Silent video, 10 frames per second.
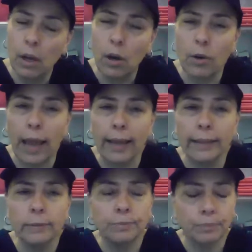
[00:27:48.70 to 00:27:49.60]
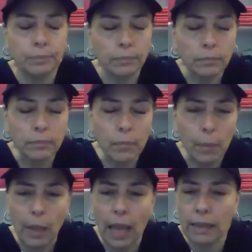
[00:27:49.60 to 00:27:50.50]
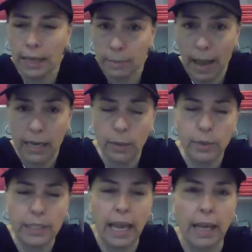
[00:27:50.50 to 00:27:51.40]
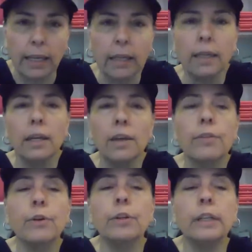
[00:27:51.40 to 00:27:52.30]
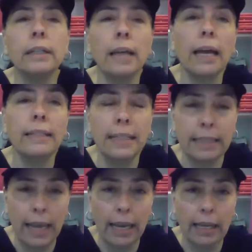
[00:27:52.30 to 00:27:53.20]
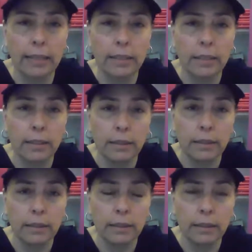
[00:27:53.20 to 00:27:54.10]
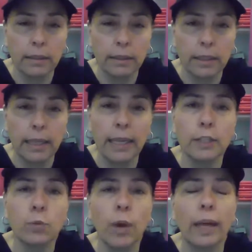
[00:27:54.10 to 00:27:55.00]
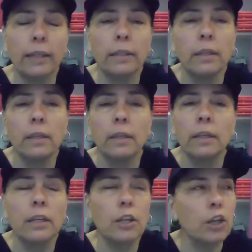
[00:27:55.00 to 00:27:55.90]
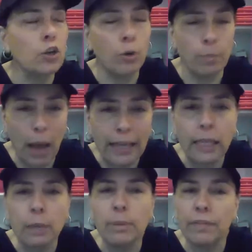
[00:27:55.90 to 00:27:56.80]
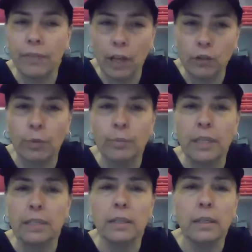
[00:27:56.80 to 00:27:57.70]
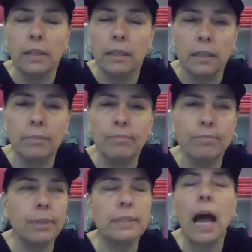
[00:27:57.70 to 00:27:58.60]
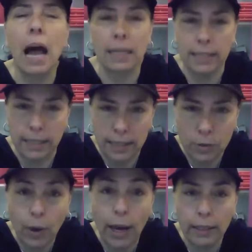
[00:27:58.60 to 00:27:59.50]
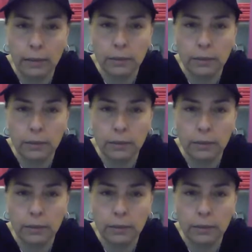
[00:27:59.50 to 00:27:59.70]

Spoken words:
Okay? And like Mackie was saying, 30 to 90 days is when your body could be flushed from these toxins, right?